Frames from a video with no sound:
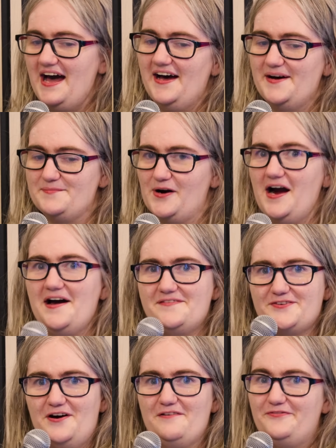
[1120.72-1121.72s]
um, where
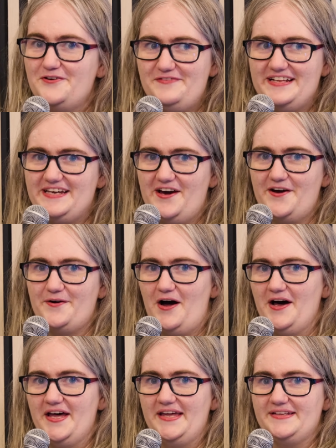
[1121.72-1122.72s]
I've got a full video
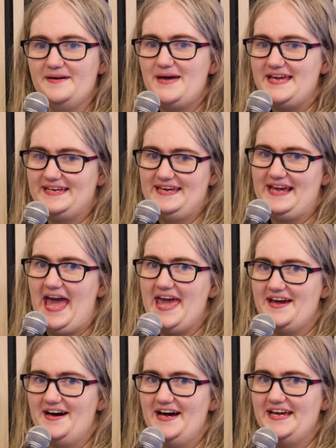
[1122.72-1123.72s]
on making
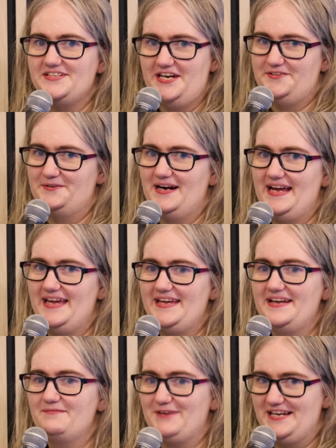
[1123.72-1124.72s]
A I
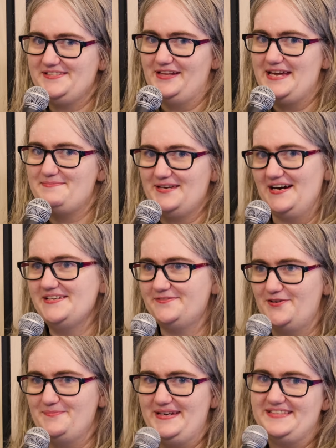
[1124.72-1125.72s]
generate RESTful A P Is
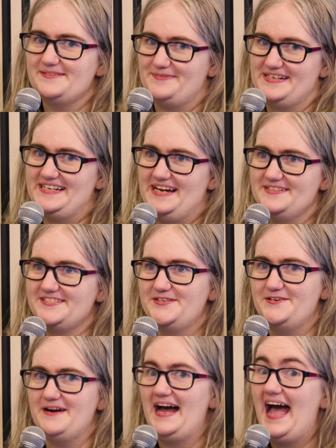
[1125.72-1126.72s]
for me to protect,
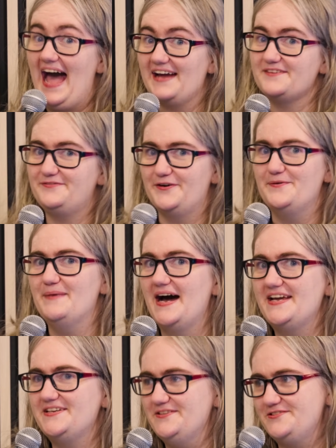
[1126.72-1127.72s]
to hack for
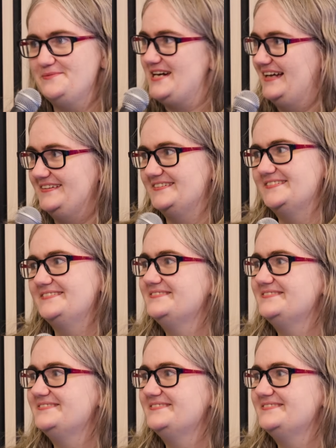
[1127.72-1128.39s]
my YouTube channel.